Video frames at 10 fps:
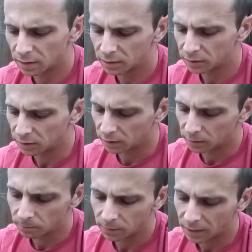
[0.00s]
of your
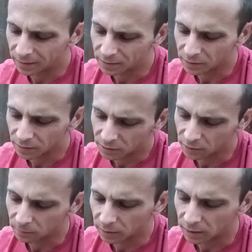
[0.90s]
garden, and these are
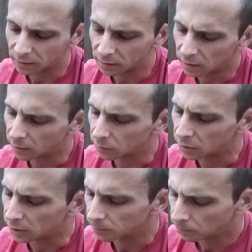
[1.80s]
extremely handy to have
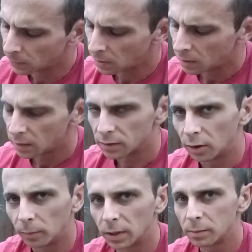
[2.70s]
around. So I
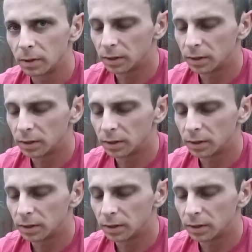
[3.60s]
hope that's been